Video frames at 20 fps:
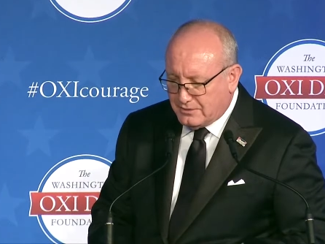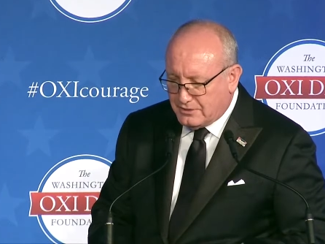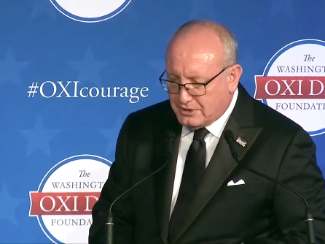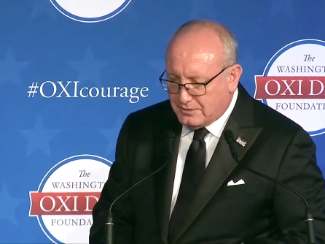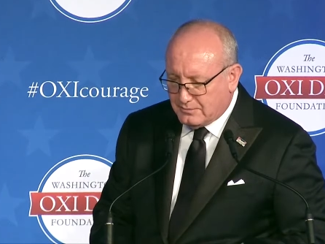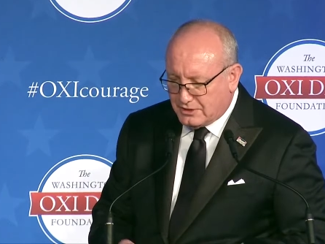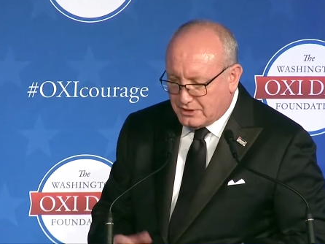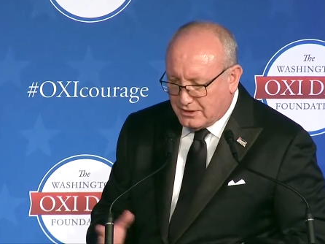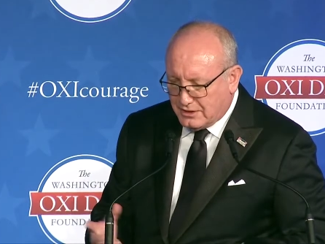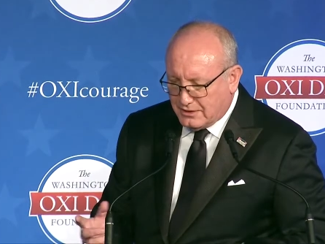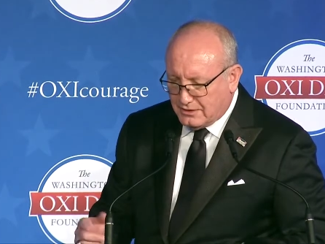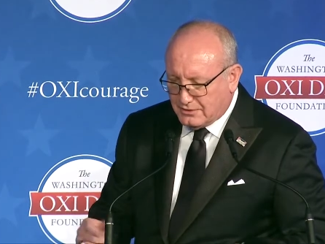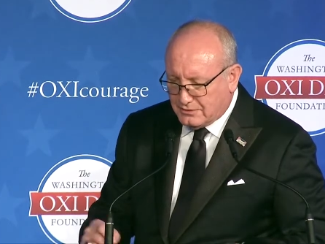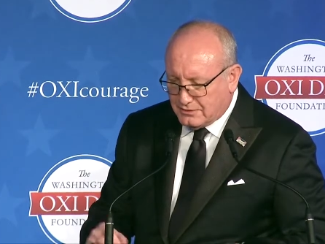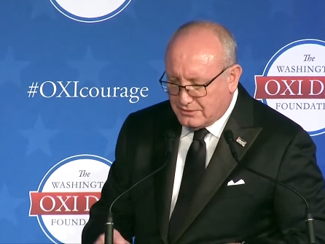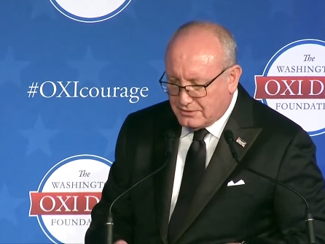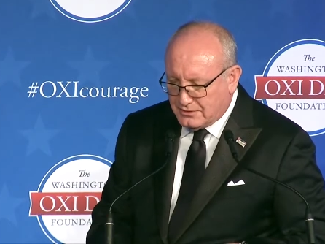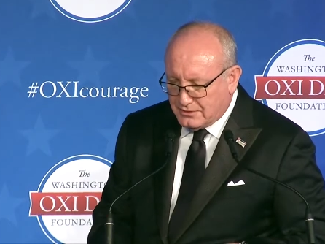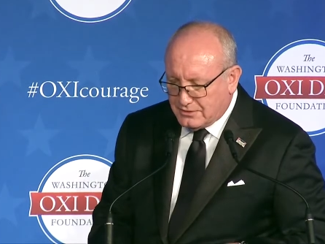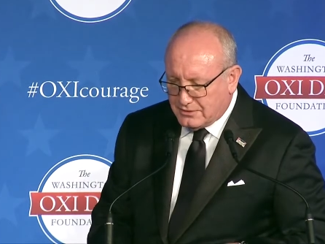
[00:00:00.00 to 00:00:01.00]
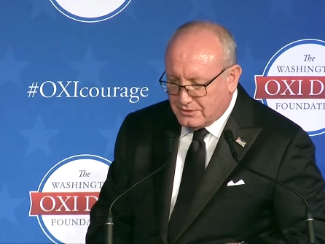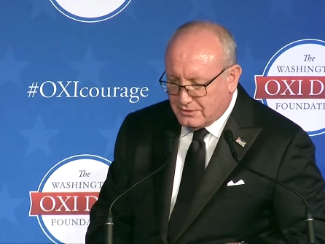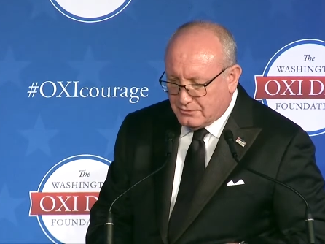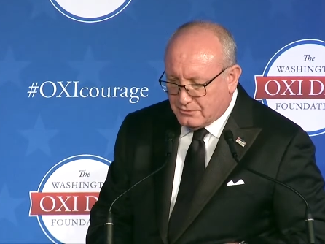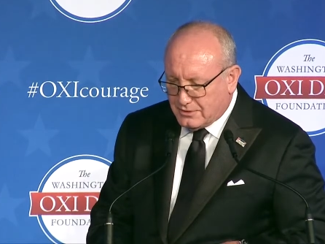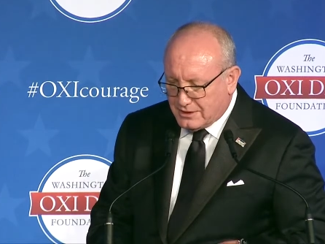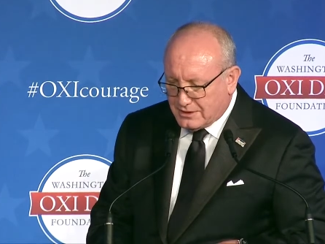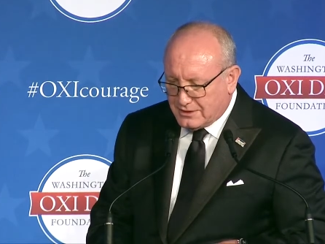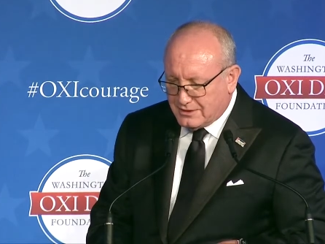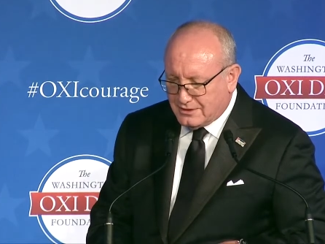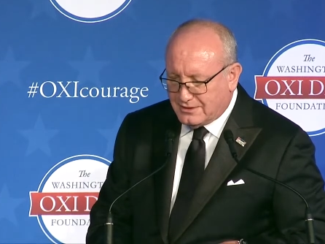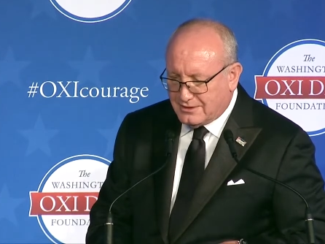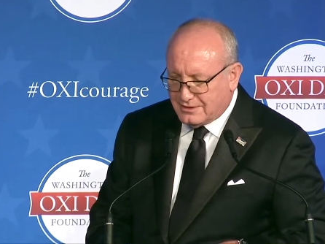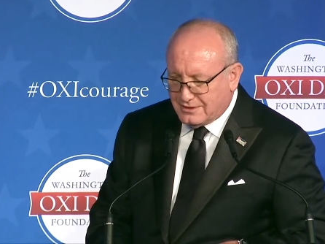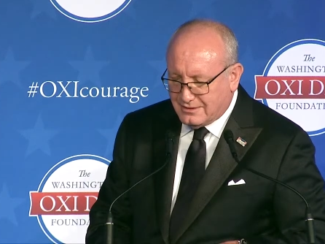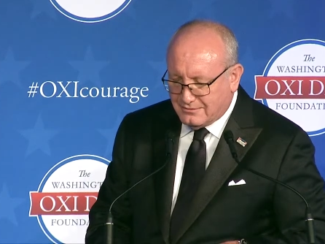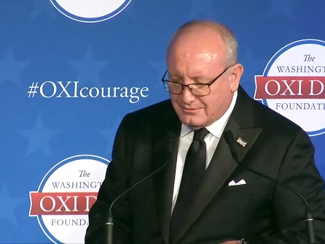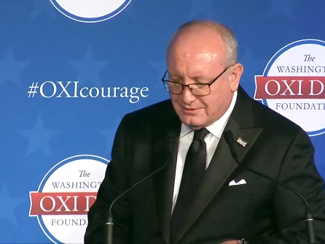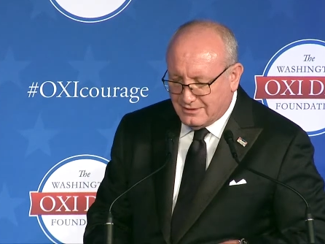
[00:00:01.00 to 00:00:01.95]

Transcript: Jim Chanos to Washington,